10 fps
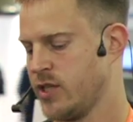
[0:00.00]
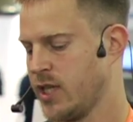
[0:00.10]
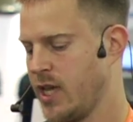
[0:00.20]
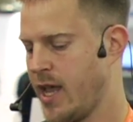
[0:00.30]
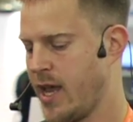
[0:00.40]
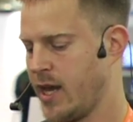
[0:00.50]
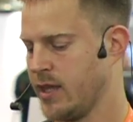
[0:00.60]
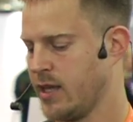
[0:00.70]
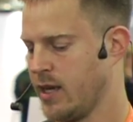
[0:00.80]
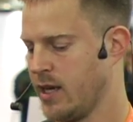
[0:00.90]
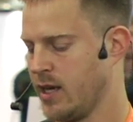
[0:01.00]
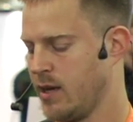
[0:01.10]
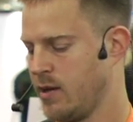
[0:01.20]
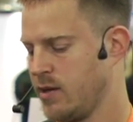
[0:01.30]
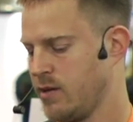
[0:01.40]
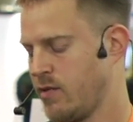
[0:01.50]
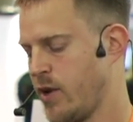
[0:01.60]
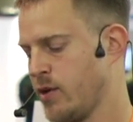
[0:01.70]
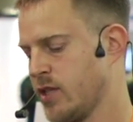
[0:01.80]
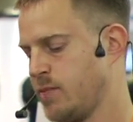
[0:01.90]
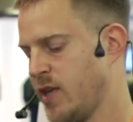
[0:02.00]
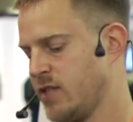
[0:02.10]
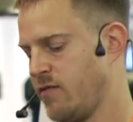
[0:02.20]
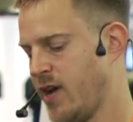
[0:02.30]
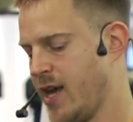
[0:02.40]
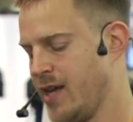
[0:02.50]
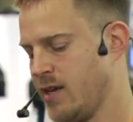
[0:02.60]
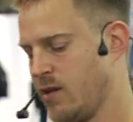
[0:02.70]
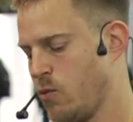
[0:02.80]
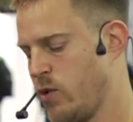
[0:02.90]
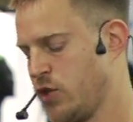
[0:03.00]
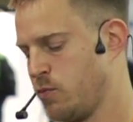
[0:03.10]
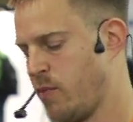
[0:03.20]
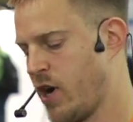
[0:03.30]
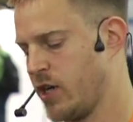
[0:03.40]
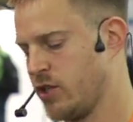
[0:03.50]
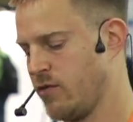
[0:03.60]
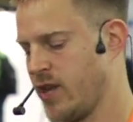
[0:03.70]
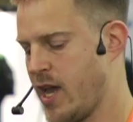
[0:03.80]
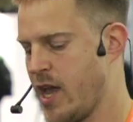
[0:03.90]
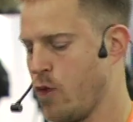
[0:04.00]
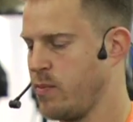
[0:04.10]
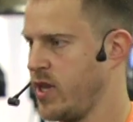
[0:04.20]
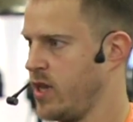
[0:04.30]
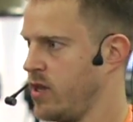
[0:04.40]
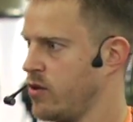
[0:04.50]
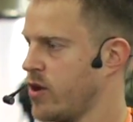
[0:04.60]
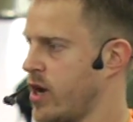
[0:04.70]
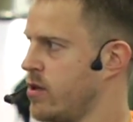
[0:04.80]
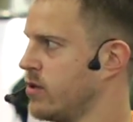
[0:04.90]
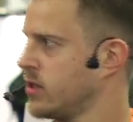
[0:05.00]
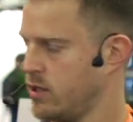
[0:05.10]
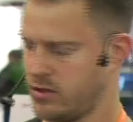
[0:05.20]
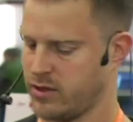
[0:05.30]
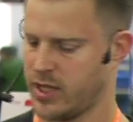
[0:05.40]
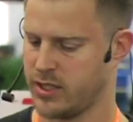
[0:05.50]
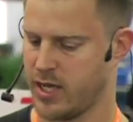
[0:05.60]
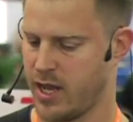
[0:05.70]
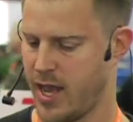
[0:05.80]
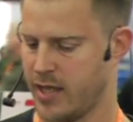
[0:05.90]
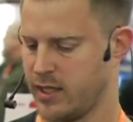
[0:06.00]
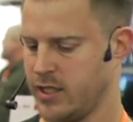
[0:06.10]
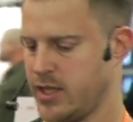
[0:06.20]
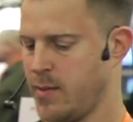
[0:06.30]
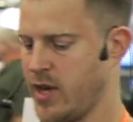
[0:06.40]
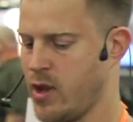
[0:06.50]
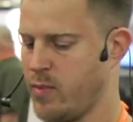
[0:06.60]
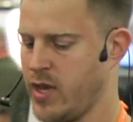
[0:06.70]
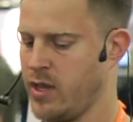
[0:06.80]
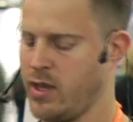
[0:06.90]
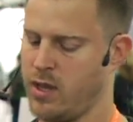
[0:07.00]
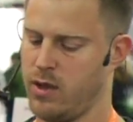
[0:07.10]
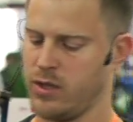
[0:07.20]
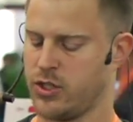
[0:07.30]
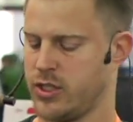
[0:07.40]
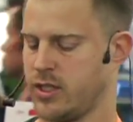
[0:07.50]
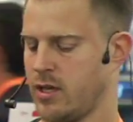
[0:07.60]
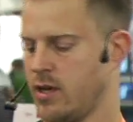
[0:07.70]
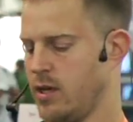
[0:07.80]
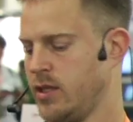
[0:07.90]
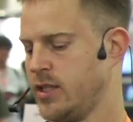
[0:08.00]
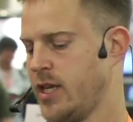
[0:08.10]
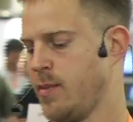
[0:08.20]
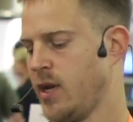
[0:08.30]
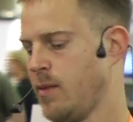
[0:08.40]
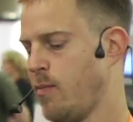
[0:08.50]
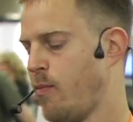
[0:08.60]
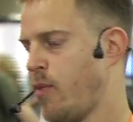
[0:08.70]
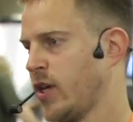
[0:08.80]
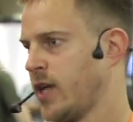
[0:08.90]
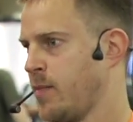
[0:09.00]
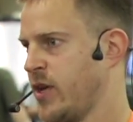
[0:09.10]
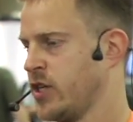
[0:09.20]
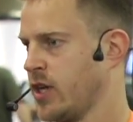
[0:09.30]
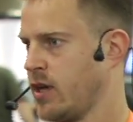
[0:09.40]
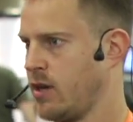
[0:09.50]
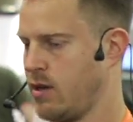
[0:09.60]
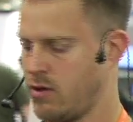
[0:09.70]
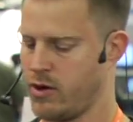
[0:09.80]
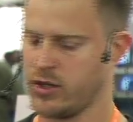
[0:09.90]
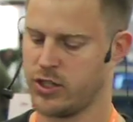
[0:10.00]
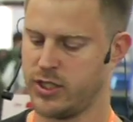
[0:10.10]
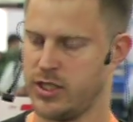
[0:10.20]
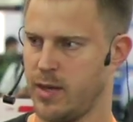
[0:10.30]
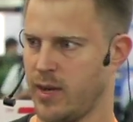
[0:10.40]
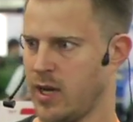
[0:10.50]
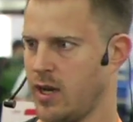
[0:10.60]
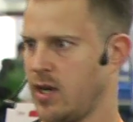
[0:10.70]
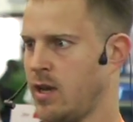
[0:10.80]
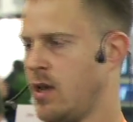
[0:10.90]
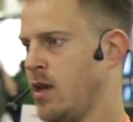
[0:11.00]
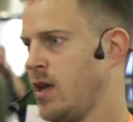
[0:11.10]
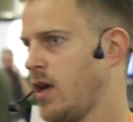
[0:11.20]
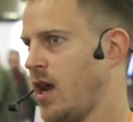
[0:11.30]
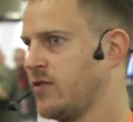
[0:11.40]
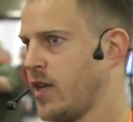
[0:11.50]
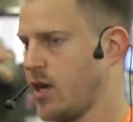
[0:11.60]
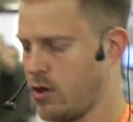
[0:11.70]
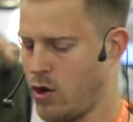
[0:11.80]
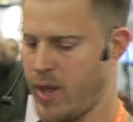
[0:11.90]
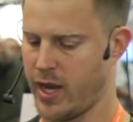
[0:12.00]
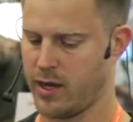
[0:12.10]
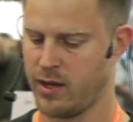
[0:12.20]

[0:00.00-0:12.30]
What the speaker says: recently added where you can specify which parts of the AOP you're going to use. So that's the @disable AOP. You can just disable point count matching, or you can just disable a lifecycle callback.